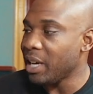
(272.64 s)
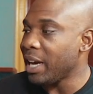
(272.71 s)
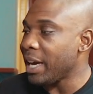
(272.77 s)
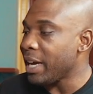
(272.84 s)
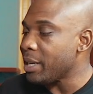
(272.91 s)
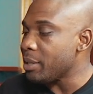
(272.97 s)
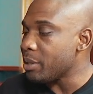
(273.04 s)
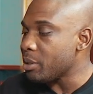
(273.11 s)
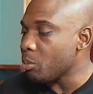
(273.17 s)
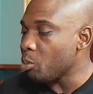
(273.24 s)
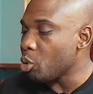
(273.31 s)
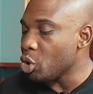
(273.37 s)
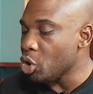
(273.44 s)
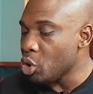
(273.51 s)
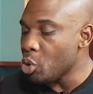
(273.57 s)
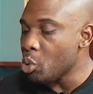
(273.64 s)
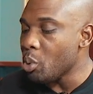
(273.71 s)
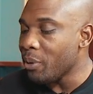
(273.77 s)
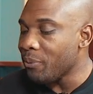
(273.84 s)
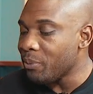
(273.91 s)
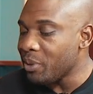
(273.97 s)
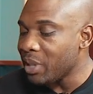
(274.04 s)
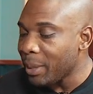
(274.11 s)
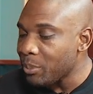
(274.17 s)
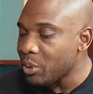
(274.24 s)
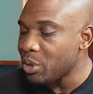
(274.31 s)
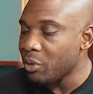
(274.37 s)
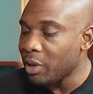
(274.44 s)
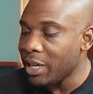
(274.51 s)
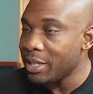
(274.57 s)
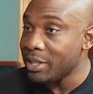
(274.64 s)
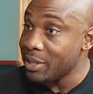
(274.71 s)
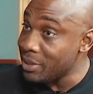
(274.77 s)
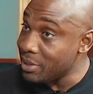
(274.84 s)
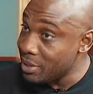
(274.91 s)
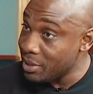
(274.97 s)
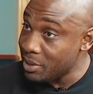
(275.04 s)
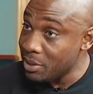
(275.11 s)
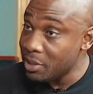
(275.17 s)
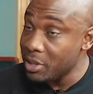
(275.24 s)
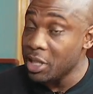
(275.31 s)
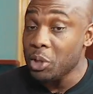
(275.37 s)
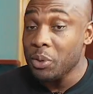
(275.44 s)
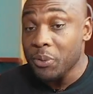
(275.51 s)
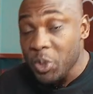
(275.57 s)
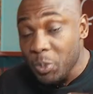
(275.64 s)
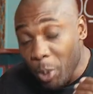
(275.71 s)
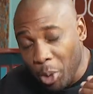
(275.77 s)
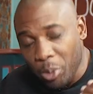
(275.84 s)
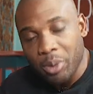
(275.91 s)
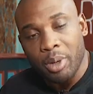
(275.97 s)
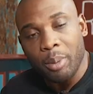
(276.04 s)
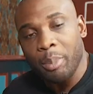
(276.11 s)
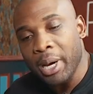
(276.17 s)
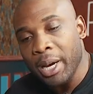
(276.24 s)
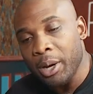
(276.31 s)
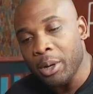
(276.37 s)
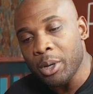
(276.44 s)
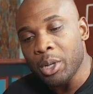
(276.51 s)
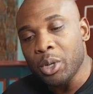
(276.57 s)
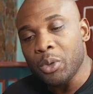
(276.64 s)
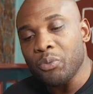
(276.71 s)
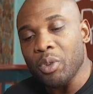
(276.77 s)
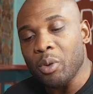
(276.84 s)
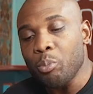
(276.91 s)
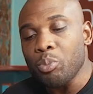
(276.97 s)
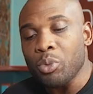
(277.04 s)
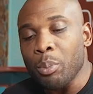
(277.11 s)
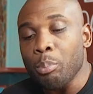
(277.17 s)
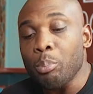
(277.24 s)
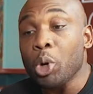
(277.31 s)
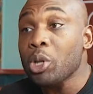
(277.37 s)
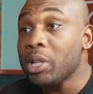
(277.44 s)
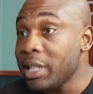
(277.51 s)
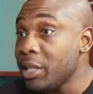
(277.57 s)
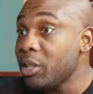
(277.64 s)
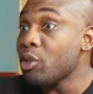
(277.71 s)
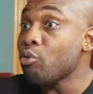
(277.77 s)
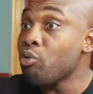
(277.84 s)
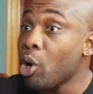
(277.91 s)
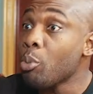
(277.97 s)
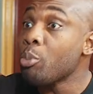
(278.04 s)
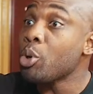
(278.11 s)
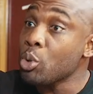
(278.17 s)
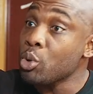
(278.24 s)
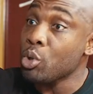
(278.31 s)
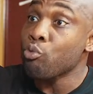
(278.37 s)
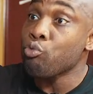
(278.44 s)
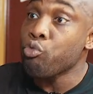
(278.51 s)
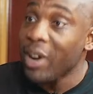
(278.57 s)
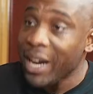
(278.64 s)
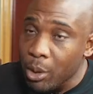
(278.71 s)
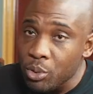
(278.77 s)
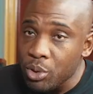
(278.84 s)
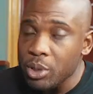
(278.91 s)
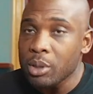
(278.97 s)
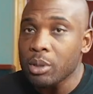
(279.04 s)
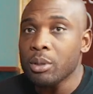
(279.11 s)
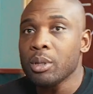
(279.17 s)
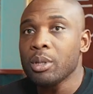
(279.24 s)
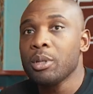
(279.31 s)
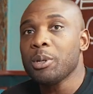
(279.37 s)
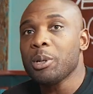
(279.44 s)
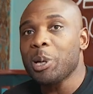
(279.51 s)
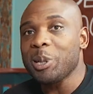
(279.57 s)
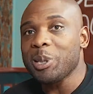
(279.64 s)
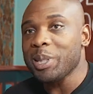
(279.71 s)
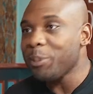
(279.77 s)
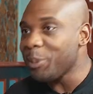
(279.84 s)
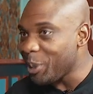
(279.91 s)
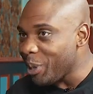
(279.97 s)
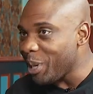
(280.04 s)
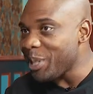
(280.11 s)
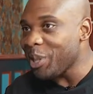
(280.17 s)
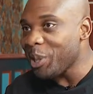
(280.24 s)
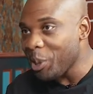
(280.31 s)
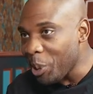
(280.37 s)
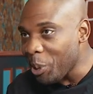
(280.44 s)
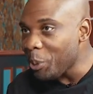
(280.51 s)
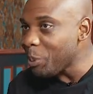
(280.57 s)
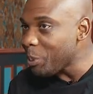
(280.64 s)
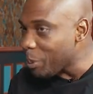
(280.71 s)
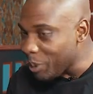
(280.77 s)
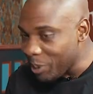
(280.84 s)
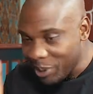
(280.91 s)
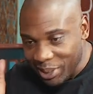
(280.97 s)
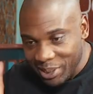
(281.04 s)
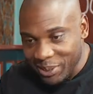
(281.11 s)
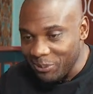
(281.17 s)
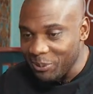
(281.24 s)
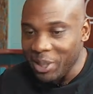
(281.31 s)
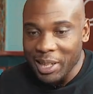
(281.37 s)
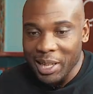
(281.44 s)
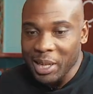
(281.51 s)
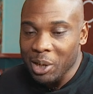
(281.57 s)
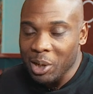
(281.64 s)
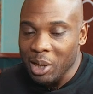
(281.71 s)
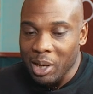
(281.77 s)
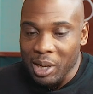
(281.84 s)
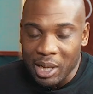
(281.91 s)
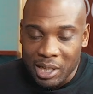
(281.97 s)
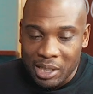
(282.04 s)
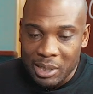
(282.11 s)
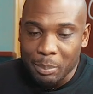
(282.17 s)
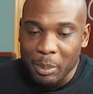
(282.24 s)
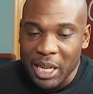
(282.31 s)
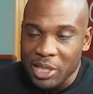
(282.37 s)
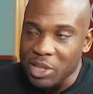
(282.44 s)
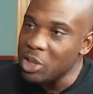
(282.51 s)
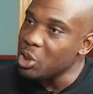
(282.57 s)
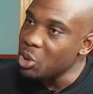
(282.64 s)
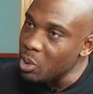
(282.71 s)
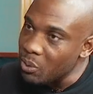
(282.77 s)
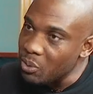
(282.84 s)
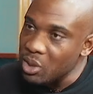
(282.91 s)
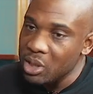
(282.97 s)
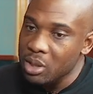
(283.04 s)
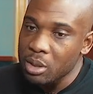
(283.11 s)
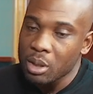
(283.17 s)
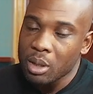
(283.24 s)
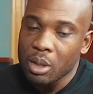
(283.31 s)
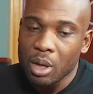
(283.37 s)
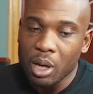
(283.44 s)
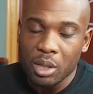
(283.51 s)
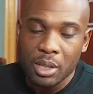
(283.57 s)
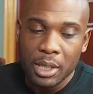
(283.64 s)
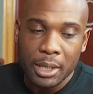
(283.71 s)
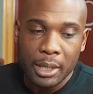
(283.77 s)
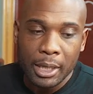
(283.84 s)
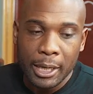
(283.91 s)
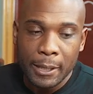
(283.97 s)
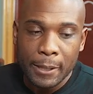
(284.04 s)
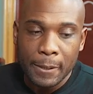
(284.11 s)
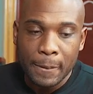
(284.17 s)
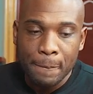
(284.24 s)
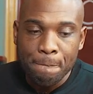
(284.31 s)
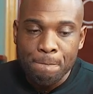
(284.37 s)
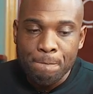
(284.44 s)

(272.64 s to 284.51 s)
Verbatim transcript: And what you have demonstrated is consistency. Yes. You've spoken mm-hmm. about mm-hmm. the, the modeling, the role models around you. Some of the guys I know, I testify they are as amazing as you've just articulated.